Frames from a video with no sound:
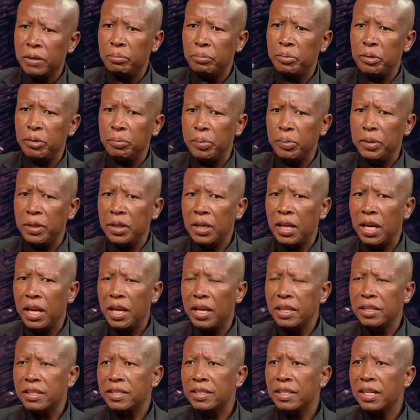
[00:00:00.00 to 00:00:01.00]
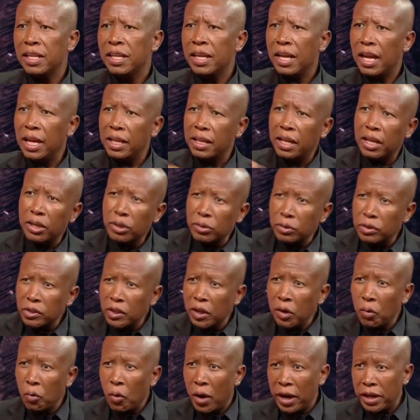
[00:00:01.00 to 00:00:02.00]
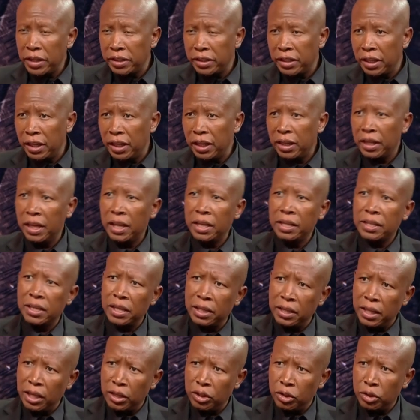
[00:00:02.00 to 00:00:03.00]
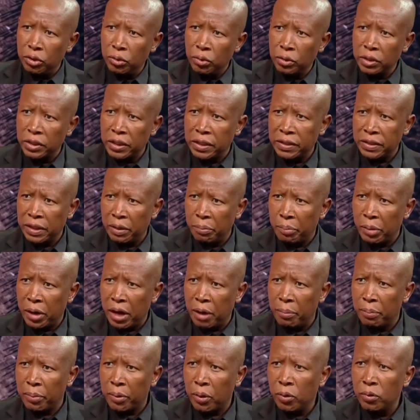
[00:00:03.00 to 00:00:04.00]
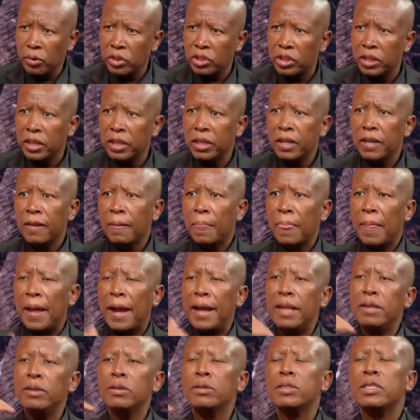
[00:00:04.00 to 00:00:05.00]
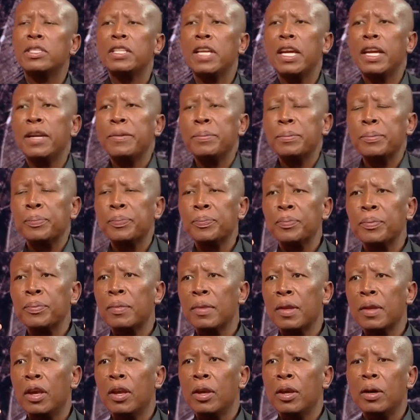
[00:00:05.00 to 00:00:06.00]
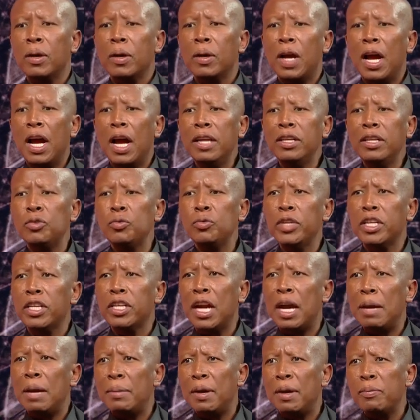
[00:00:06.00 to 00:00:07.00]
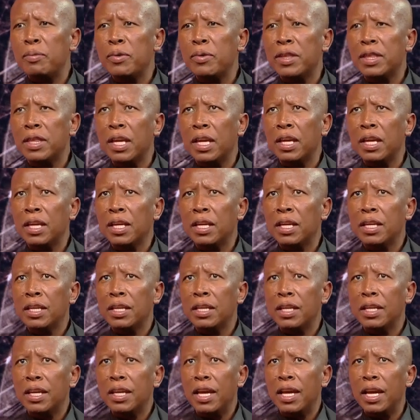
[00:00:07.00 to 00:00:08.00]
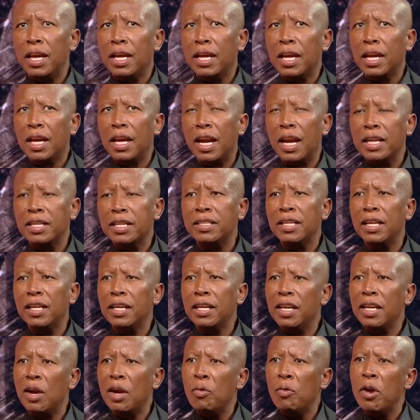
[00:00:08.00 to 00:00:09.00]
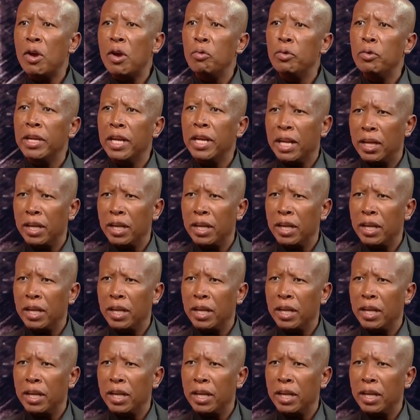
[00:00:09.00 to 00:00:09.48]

BPAs, and then you say one delegate, and then you use a zebra approach, and you say, can't we come up with a criteria where we